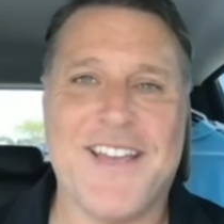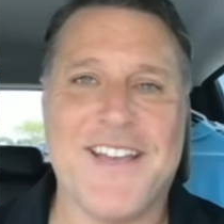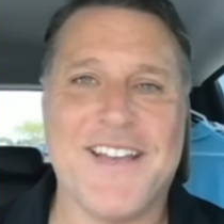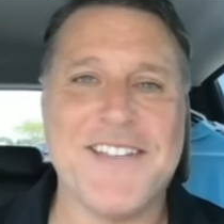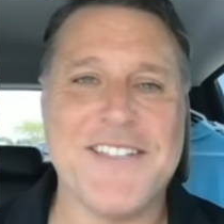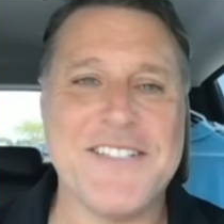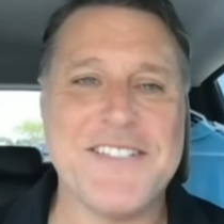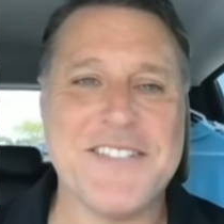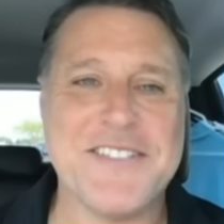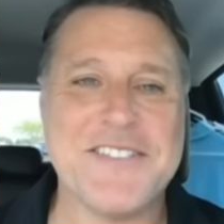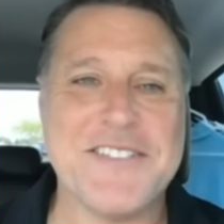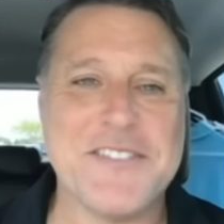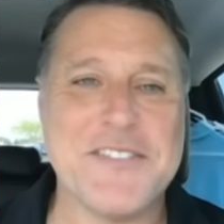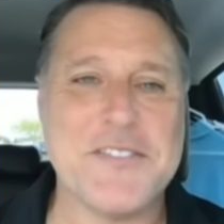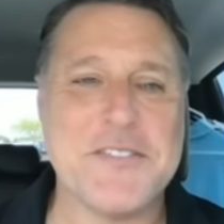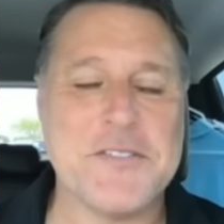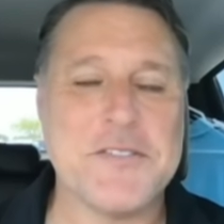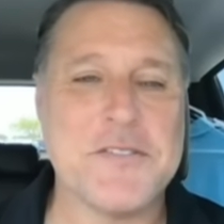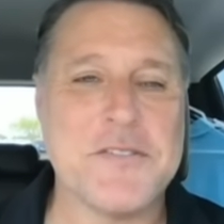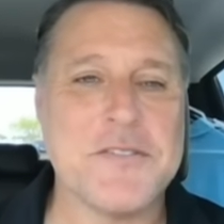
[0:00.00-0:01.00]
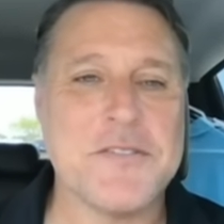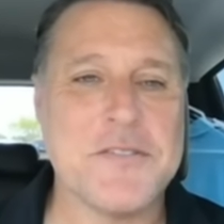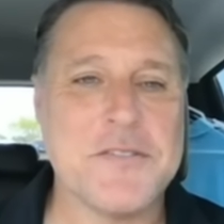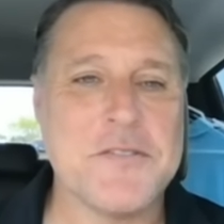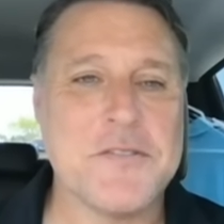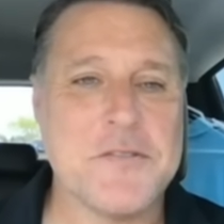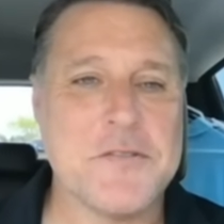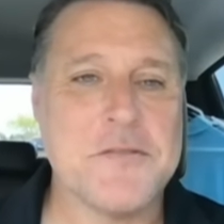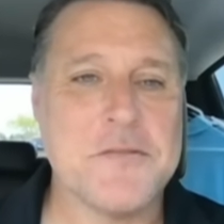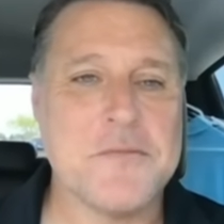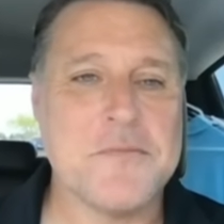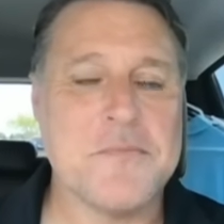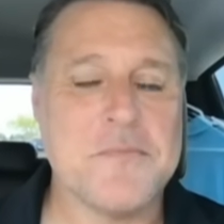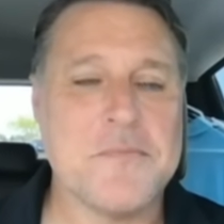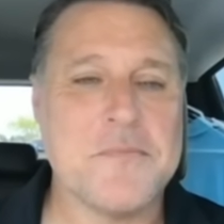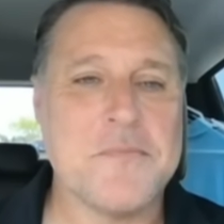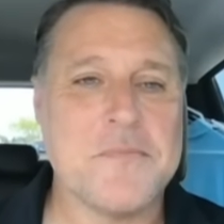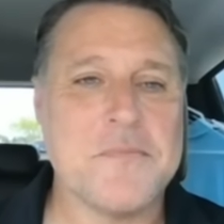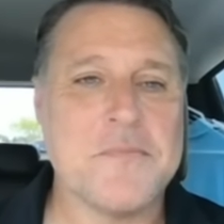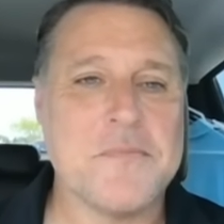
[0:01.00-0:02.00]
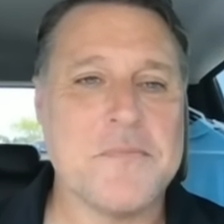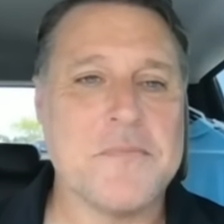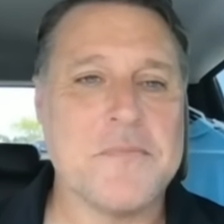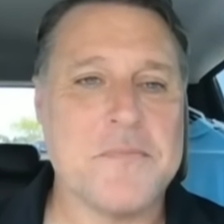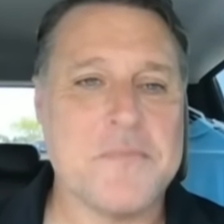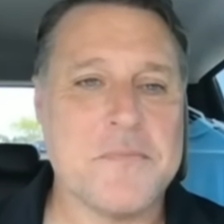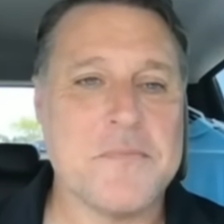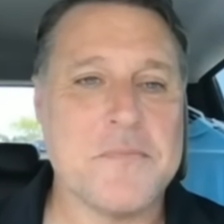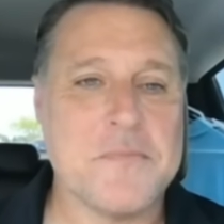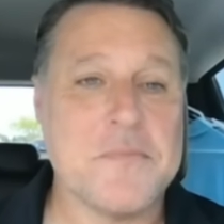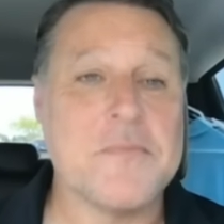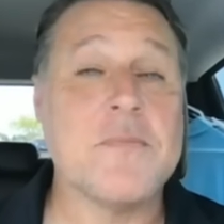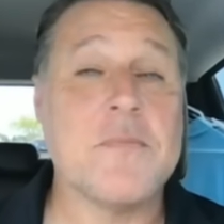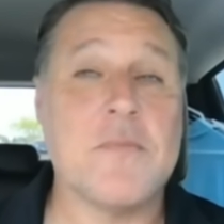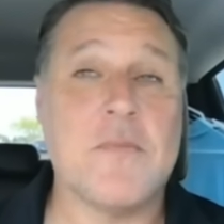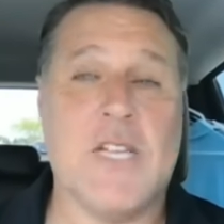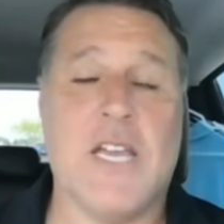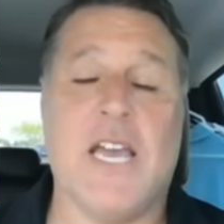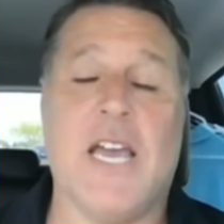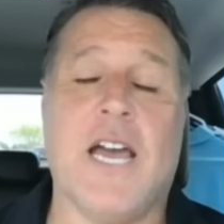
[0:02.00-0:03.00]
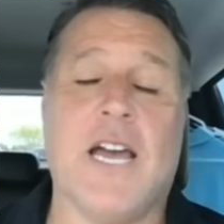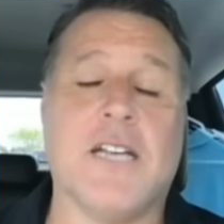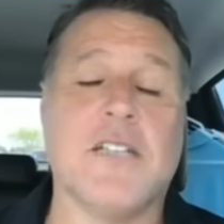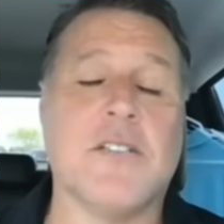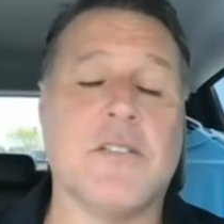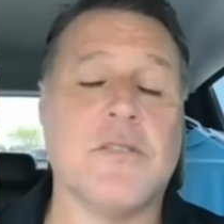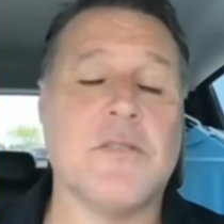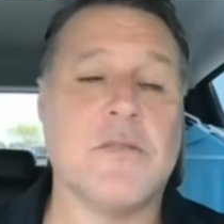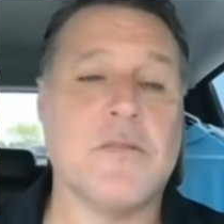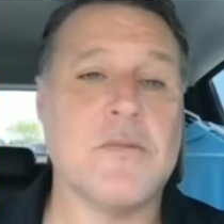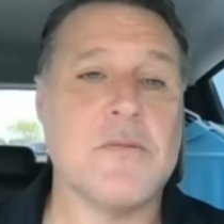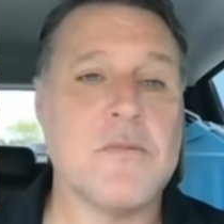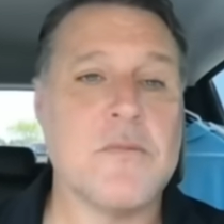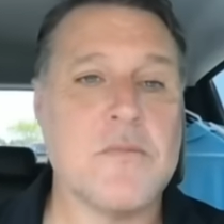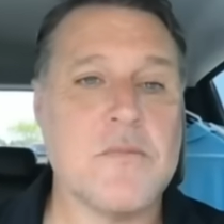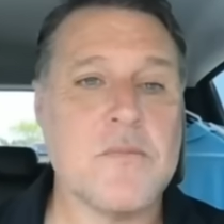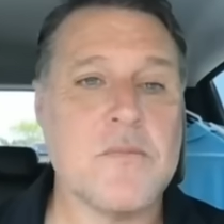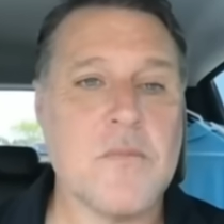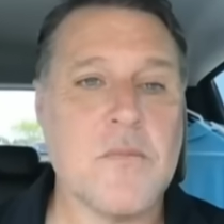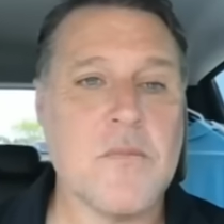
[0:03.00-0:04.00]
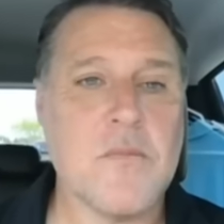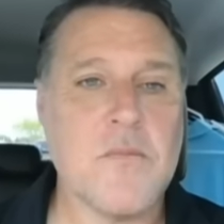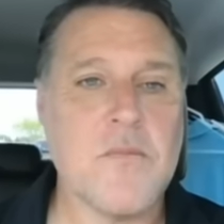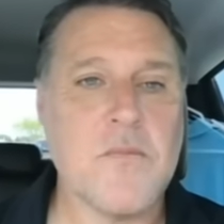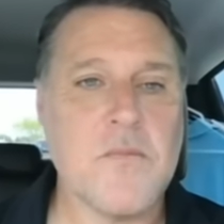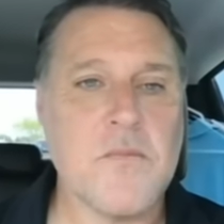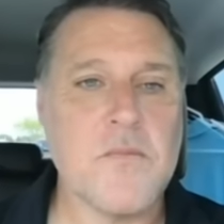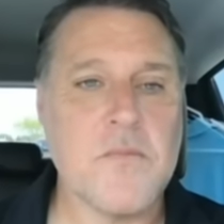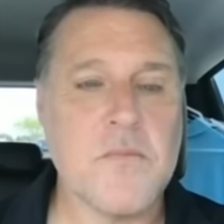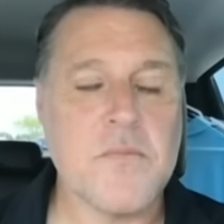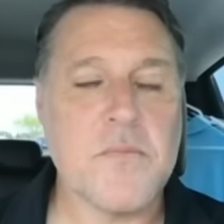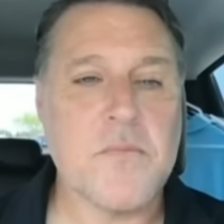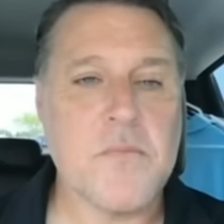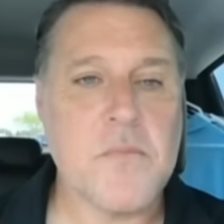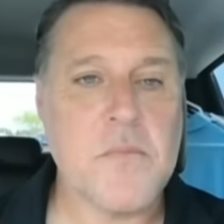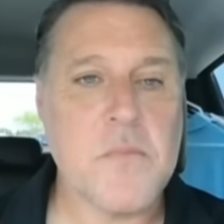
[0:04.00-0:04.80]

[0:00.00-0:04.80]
[no speech]